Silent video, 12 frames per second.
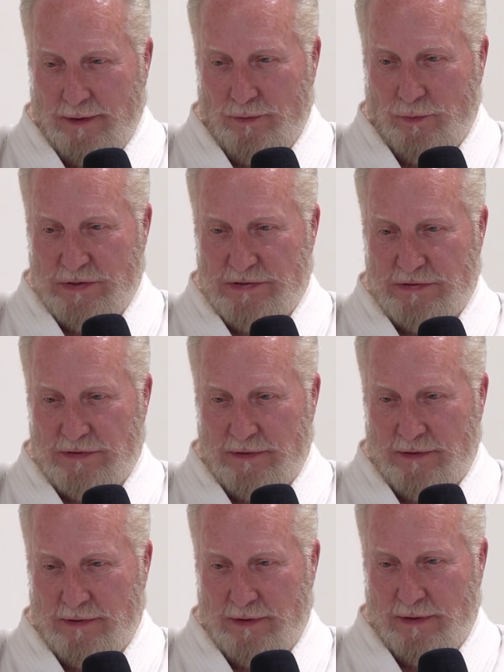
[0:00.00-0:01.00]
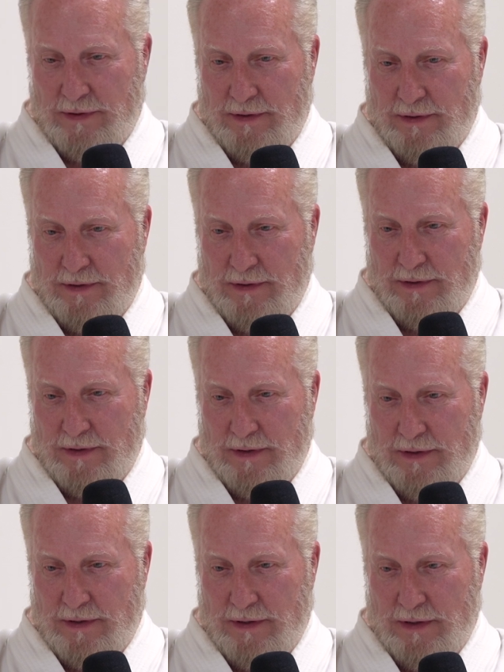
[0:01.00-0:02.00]
Was
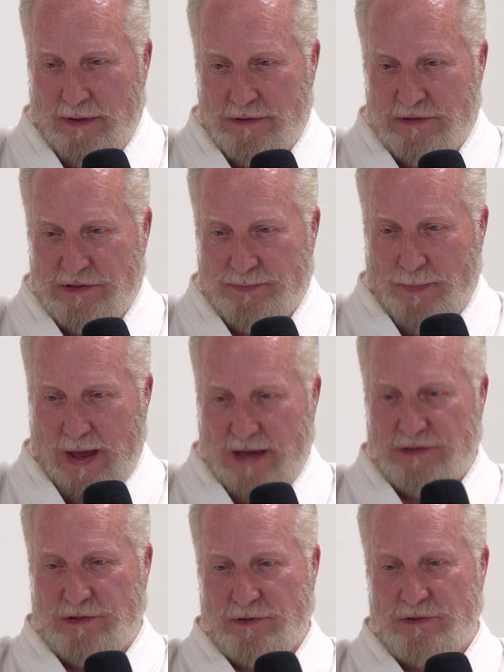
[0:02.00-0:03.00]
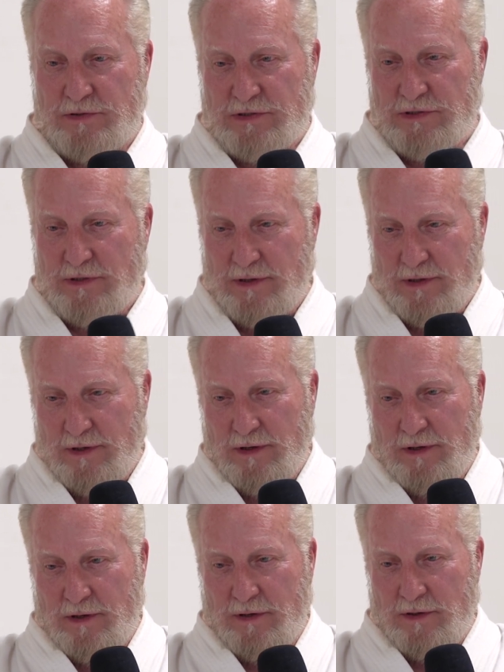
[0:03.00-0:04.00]
his master's
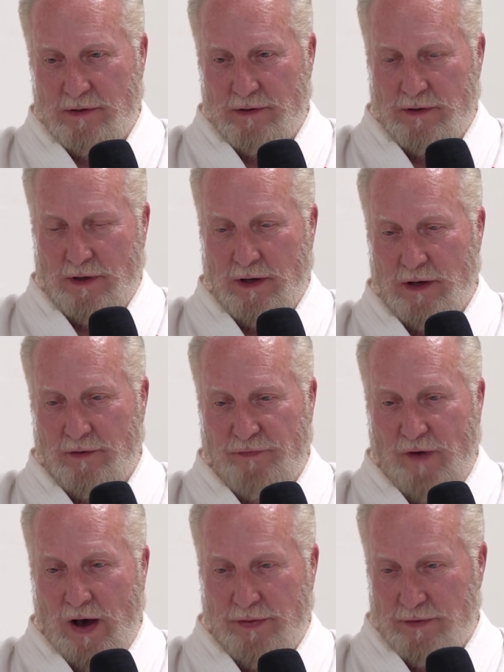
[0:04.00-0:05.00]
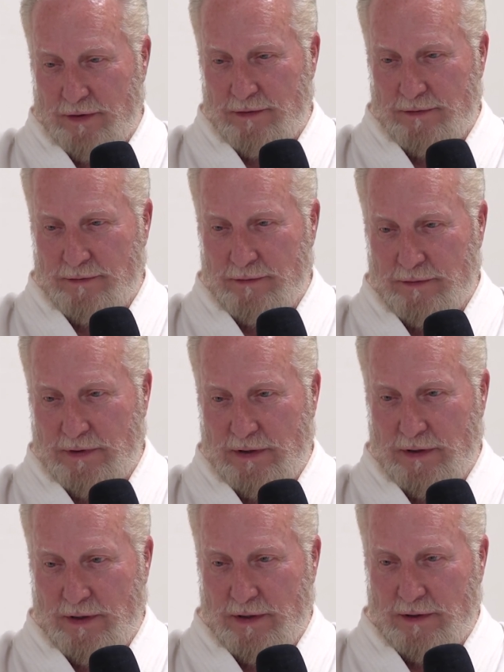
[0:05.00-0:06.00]
father,
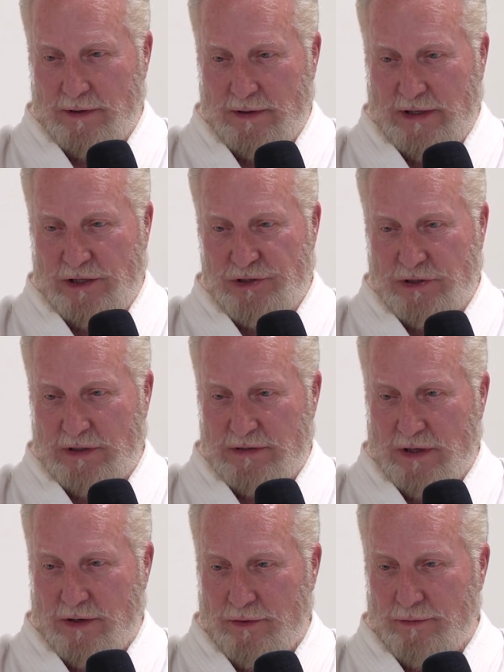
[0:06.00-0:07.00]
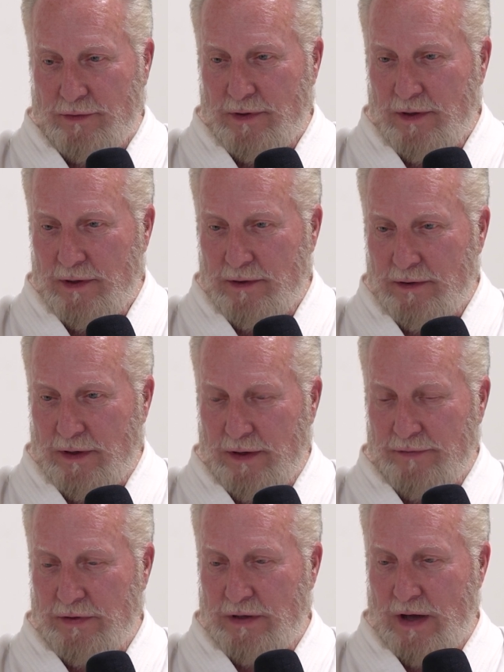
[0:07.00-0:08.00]
Kenji Kuniharu,
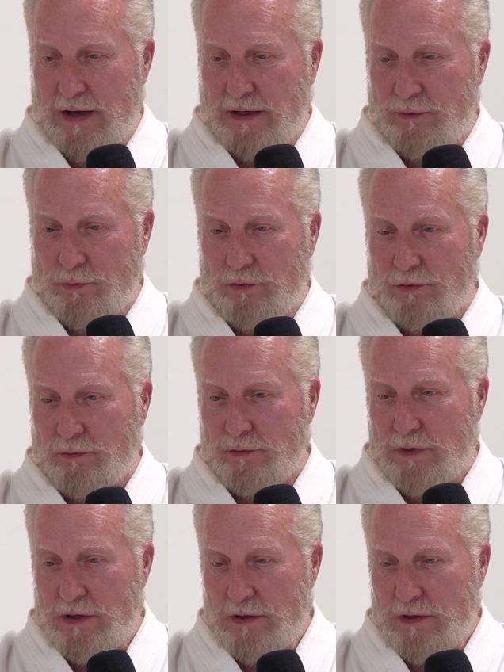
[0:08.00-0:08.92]
the Yanagiru.